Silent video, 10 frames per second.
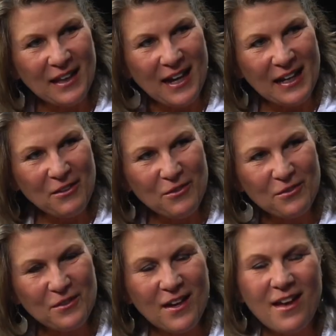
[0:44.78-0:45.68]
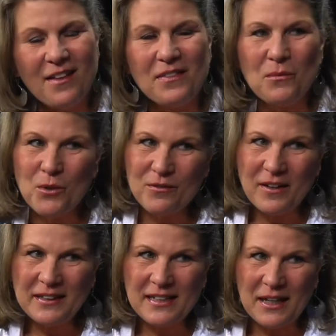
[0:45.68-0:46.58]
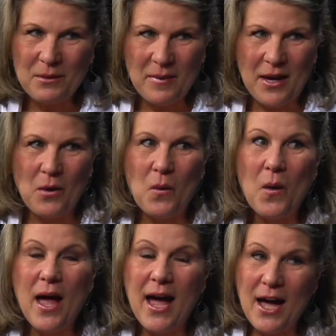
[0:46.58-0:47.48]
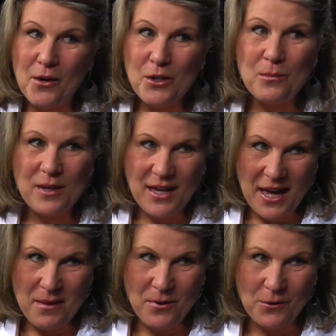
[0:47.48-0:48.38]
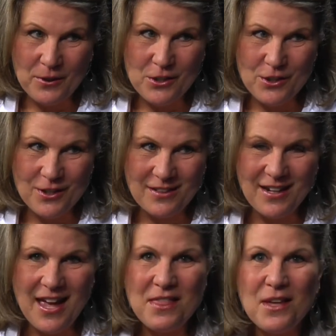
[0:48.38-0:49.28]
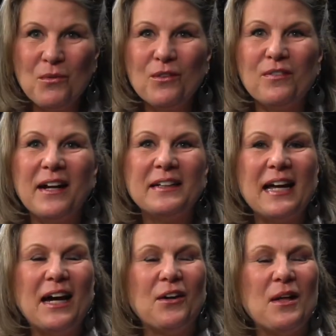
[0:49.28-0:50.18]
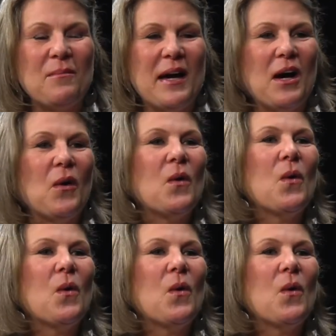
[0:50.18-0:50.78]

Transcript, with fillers: life, then we'll find out about how you became a Christian, and then we'll find out about